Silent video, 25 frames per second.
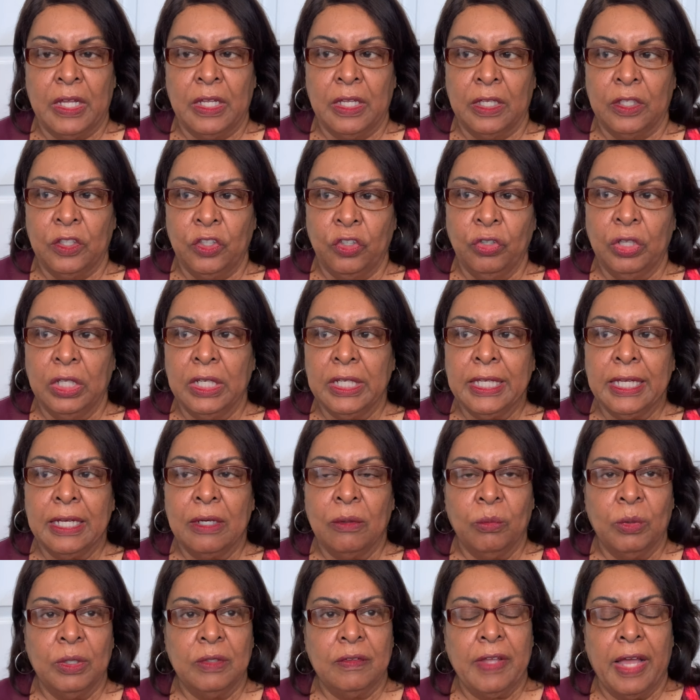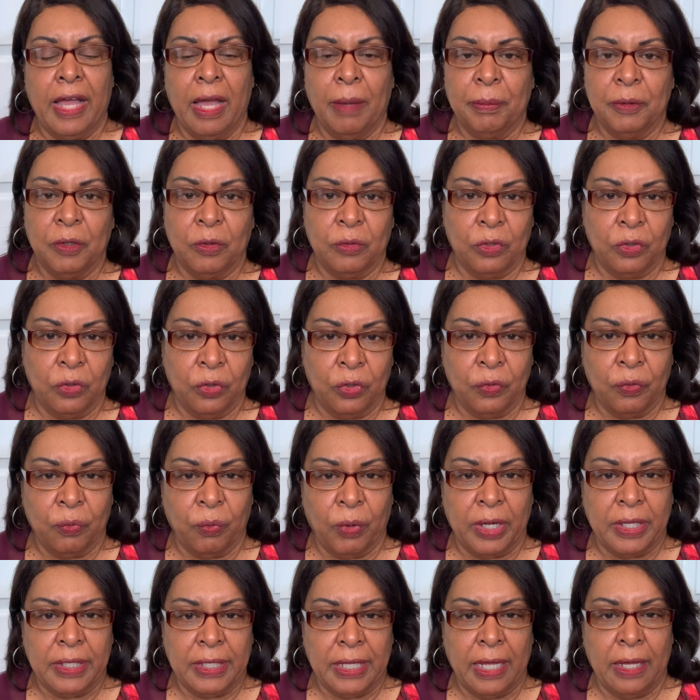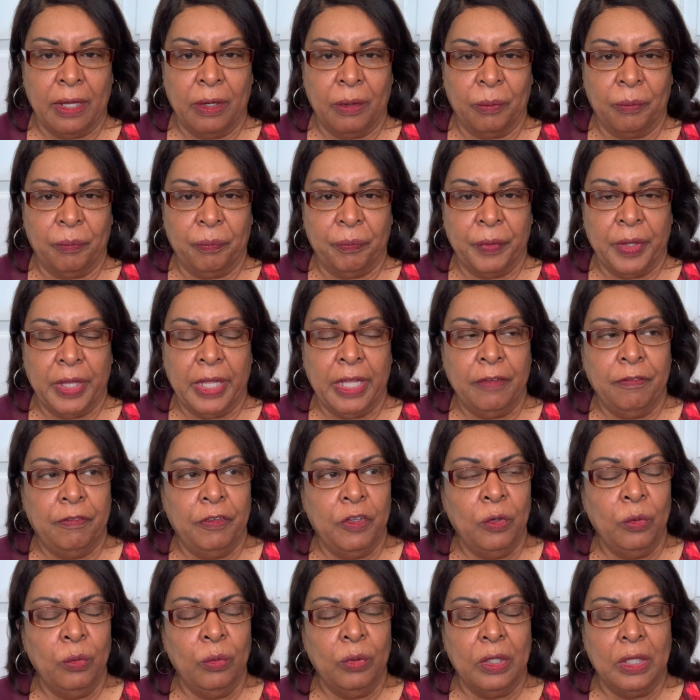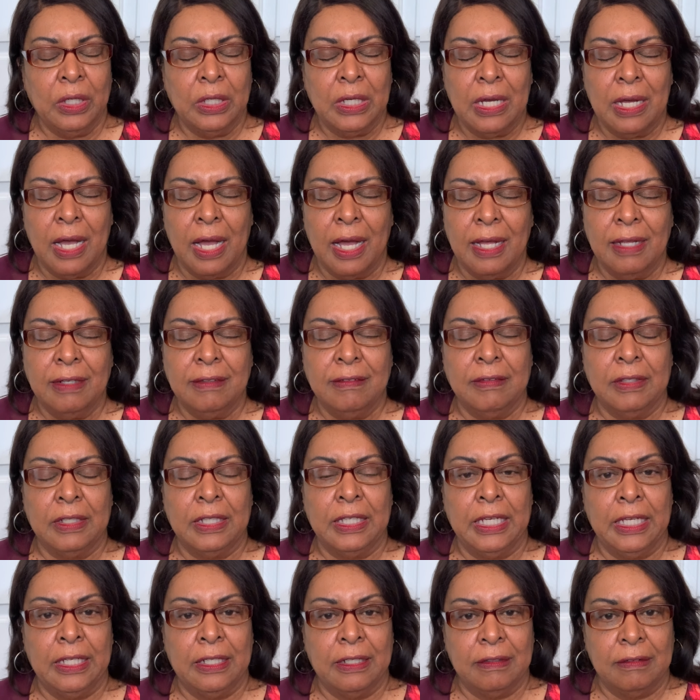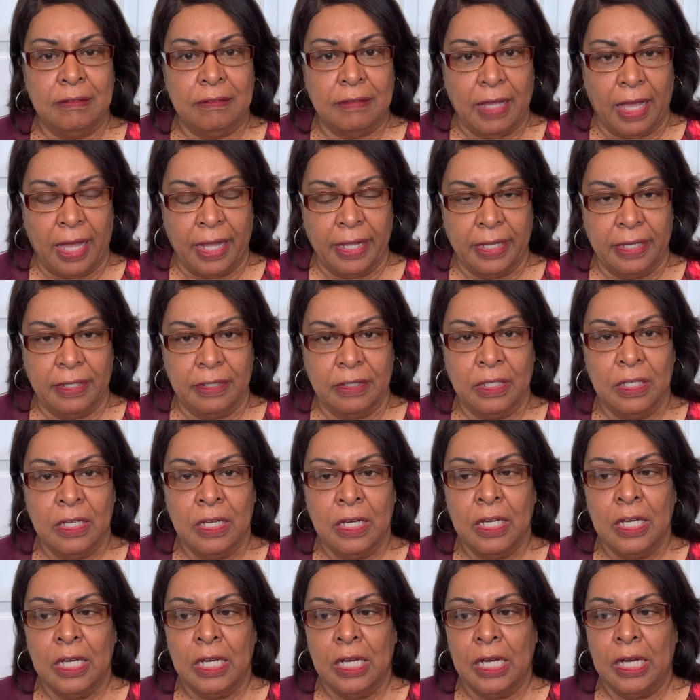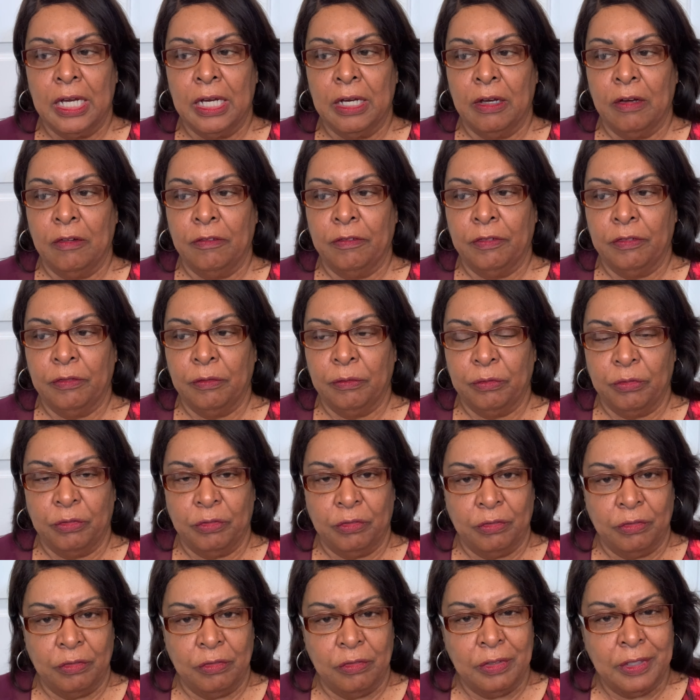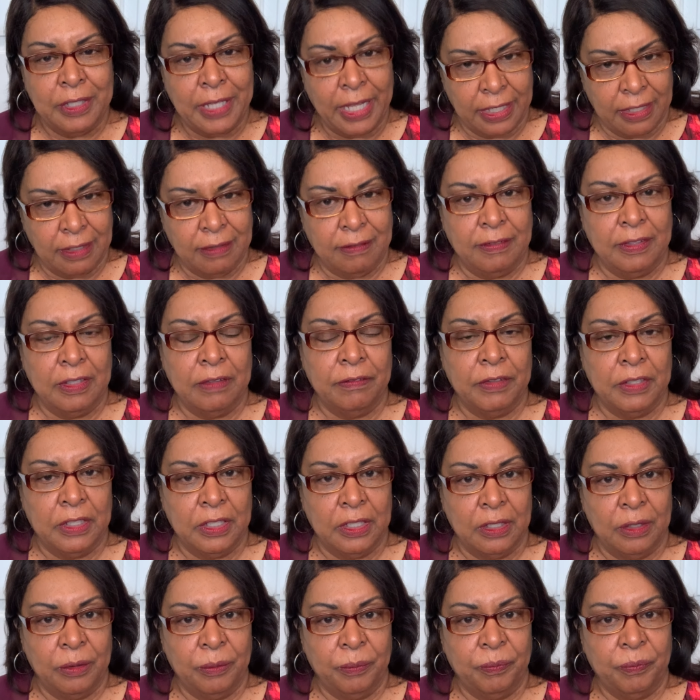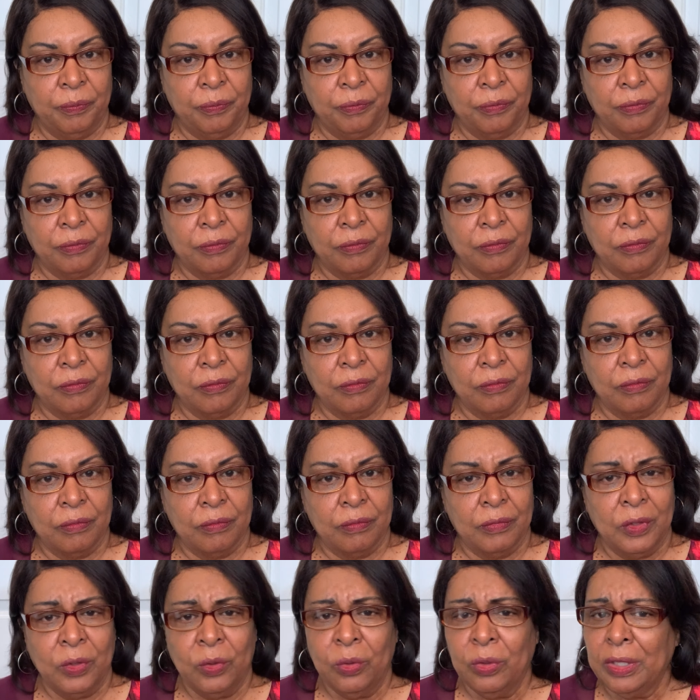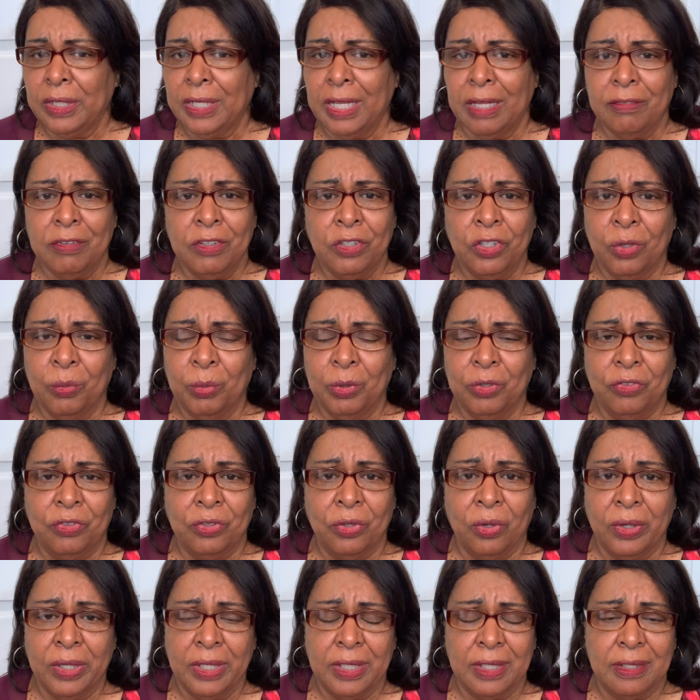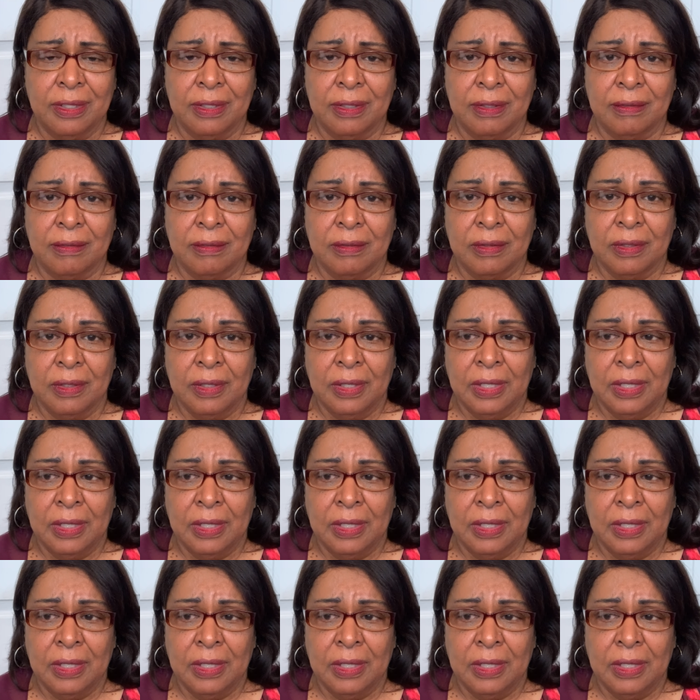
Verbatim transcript: You look at what's happening on the earth right now. If you constantly eat a diet of negativity, you'll never know what joy is.